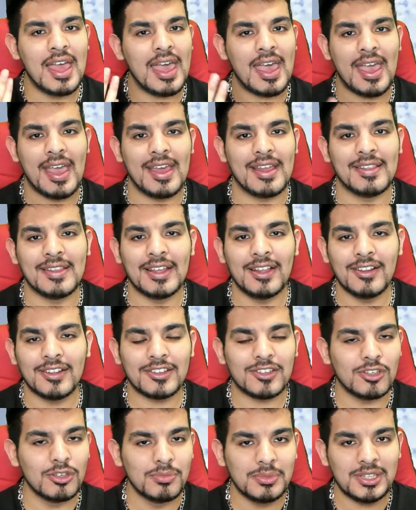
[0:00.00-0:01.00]
and they'll
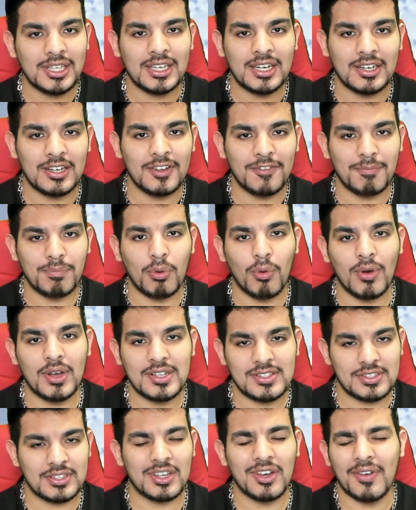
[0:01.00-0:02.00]
accumulate enough
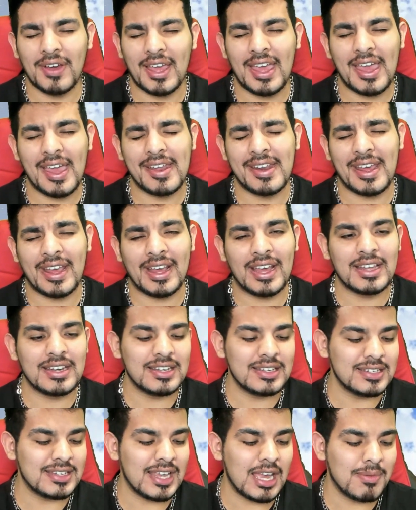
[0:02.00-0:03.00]
points to go ahead
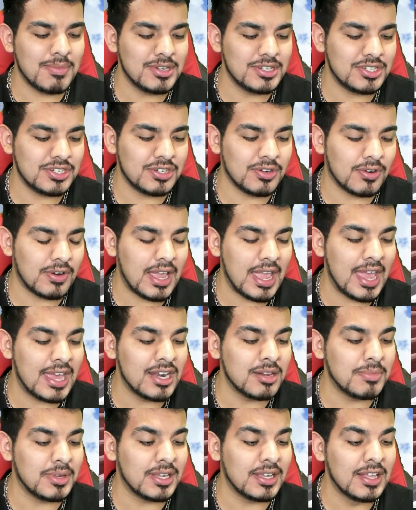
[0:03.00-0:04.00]
and damage your
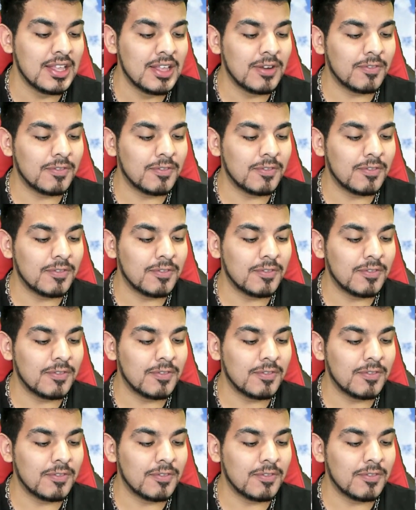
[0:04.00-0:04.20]
enemy.